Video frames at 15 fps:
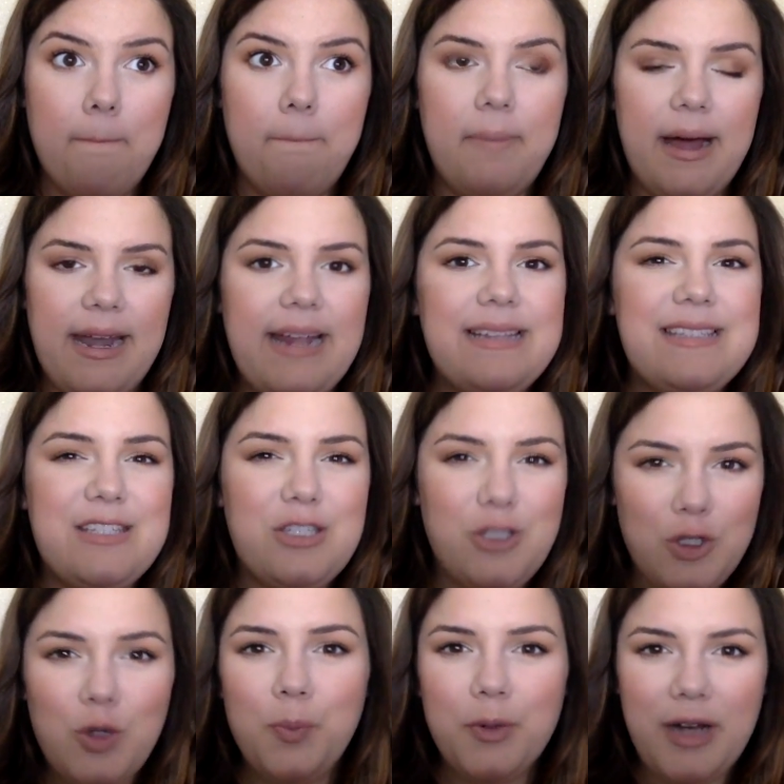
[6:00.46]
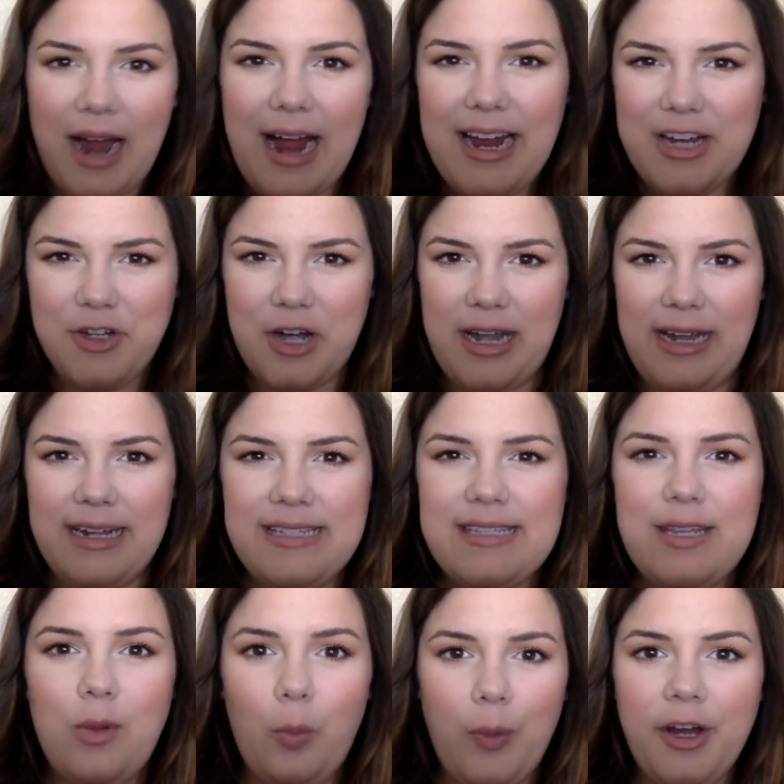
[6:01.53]
but it's super hydrating. It's
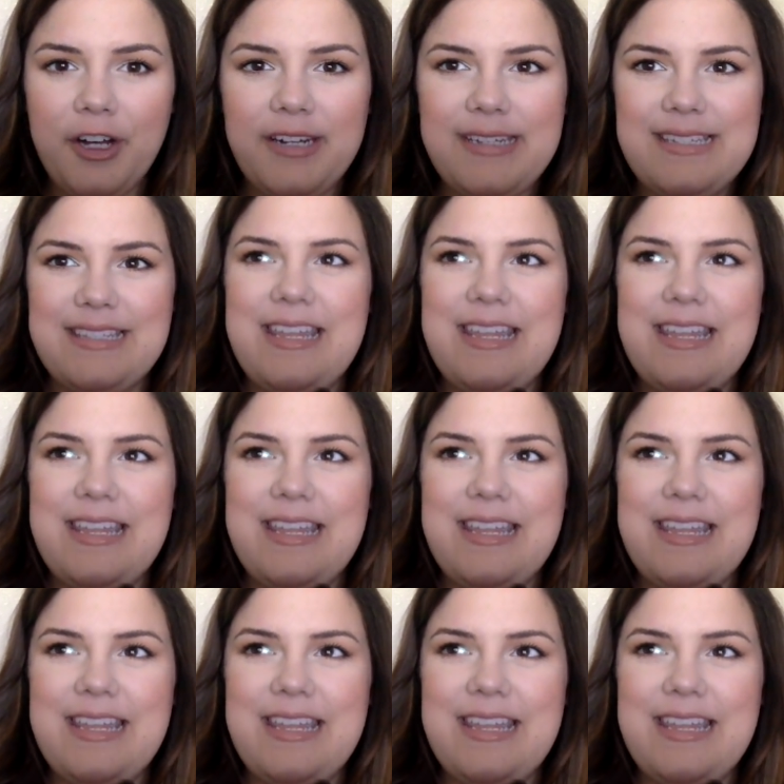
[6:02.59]
the weirdest